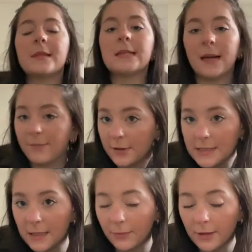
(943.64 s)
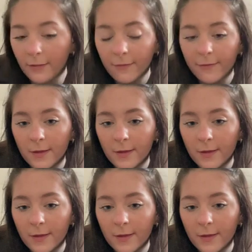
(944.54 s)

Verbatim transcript: Time for a debrief.